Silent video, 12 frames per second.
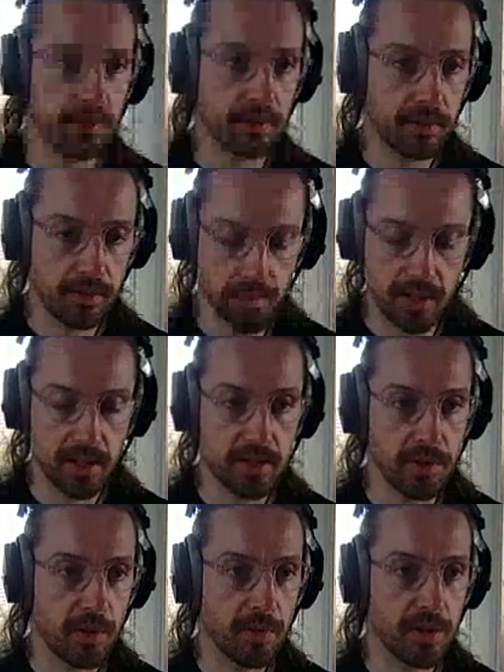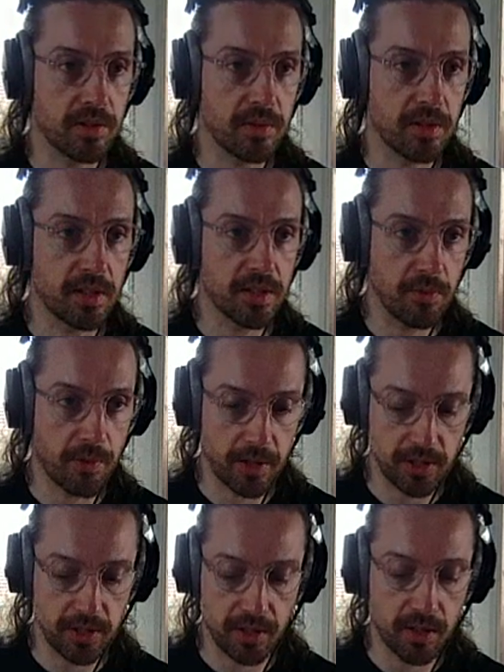make that into a comment so we can see what we're
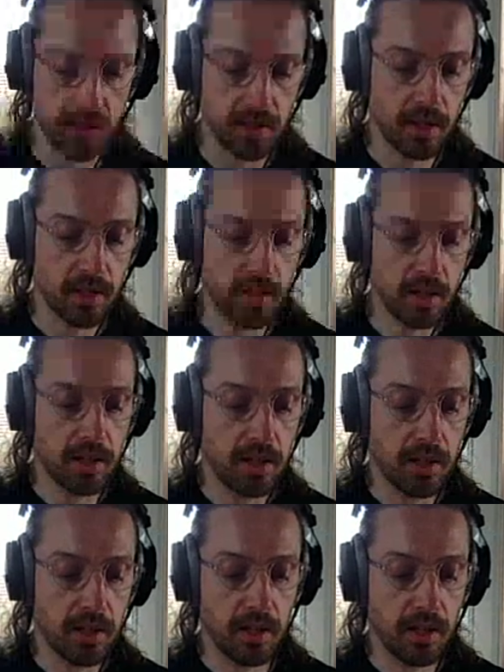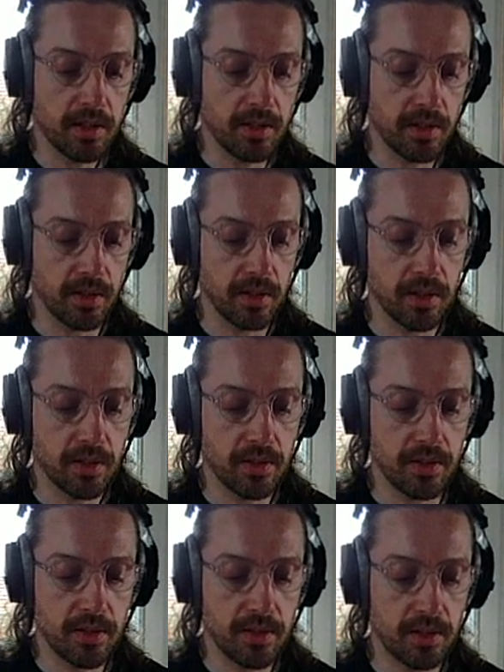actually doing.
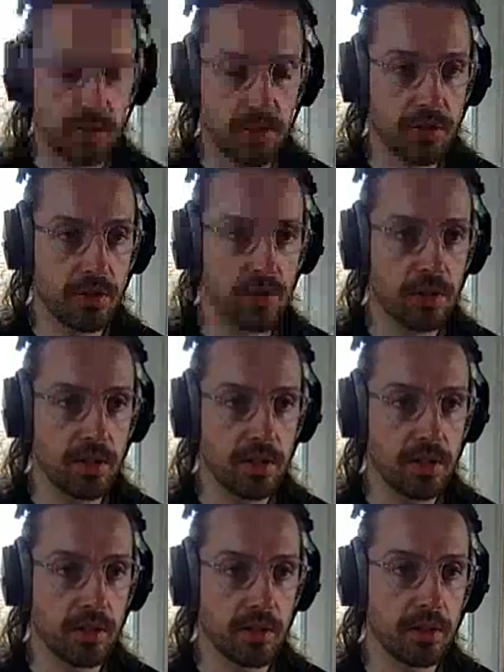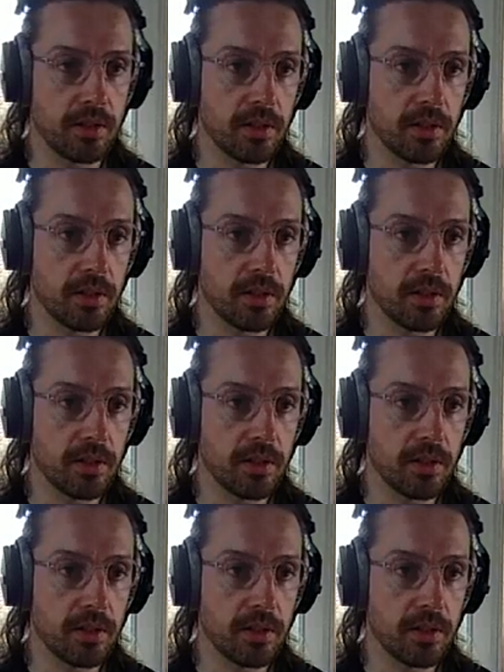Interstitial